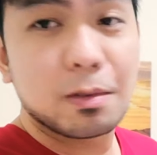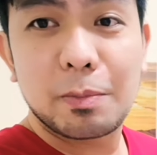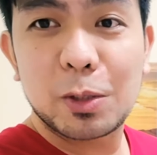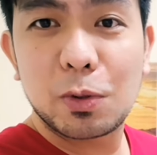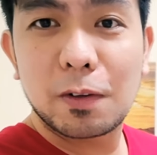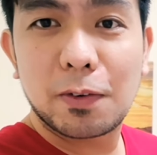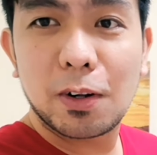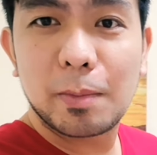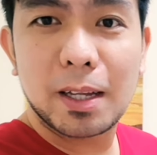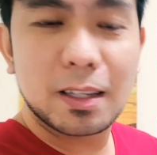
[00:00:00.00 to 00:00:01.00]
maybe it will
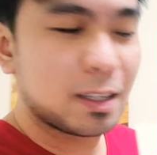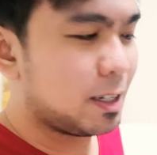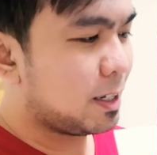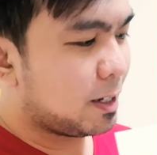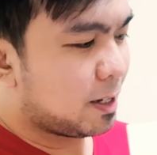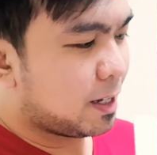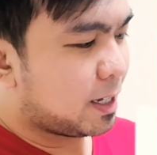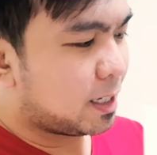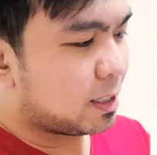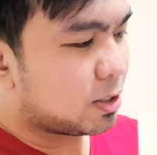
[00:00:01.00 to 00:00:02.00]
fall, man.
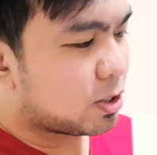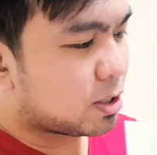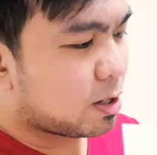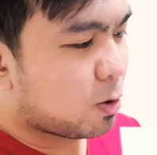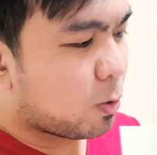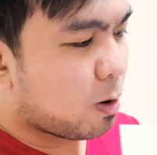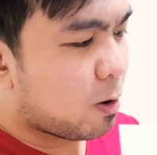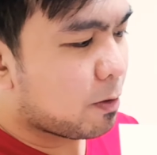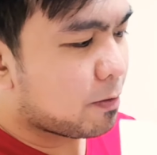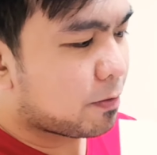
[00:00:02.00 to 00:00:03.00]
This is the
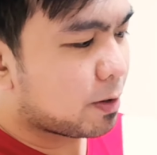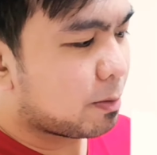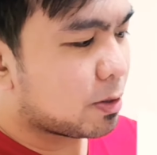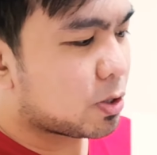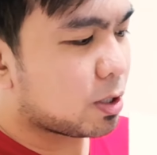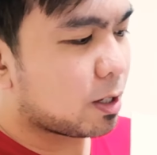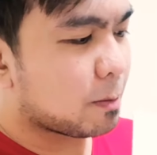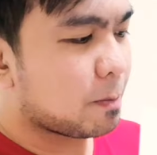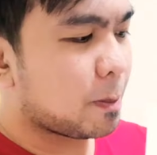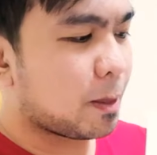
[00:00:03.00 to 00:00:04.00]
Huawei Freebuds 3.
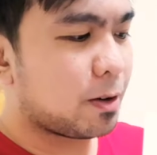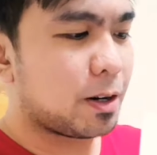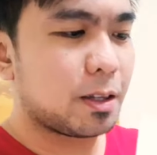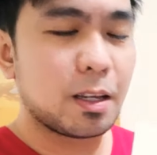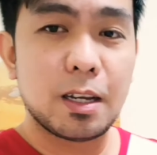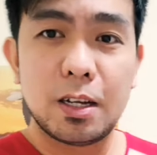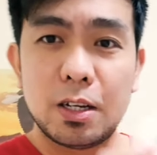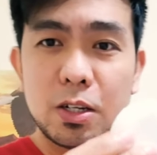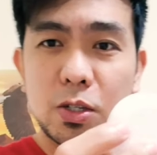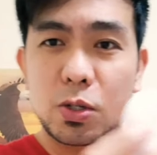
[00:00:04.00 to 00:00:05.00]
Alright,
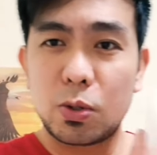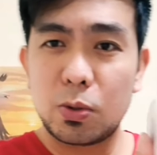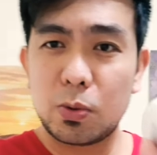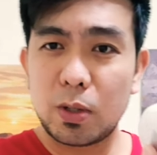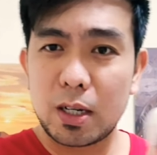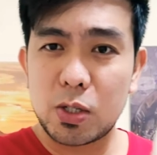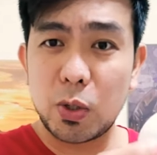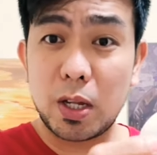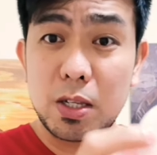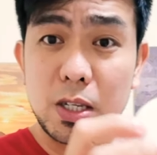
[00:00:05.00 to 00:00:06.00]
so as
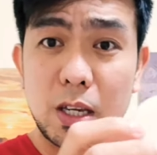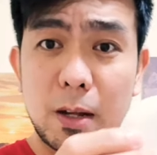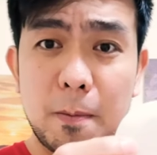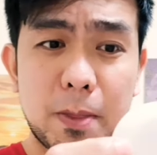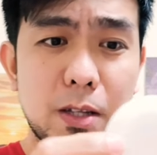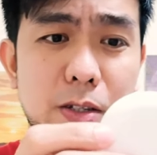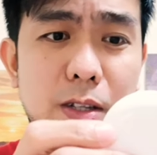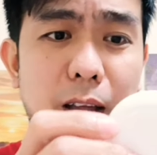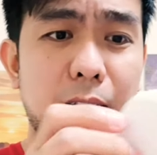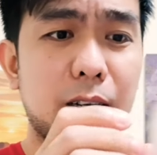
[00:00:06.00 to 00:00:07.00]
you can see, this
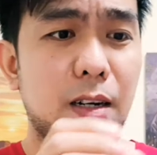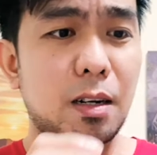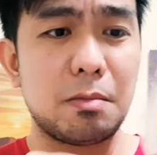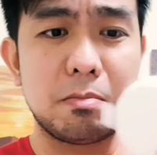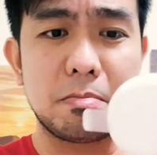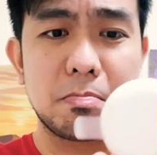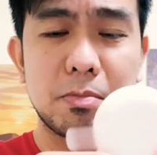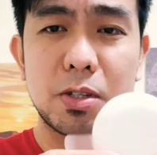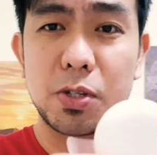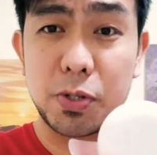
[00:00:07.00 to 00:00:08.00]
is like
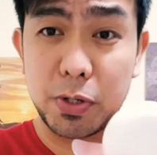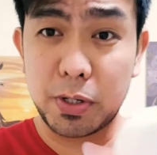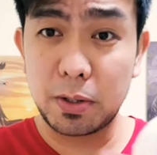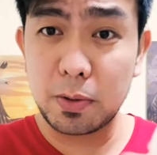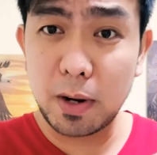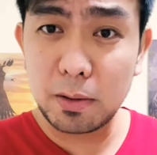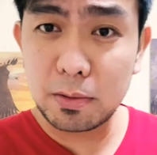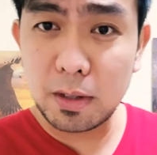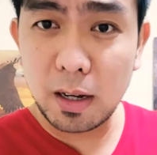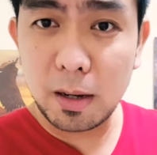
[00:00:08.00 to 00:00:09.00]
circle
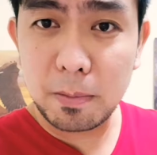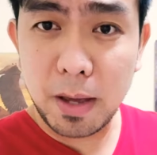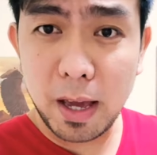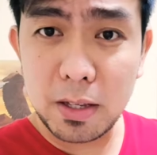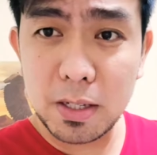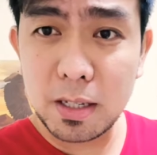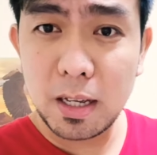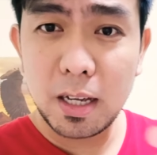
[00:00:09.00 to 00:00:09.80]
around case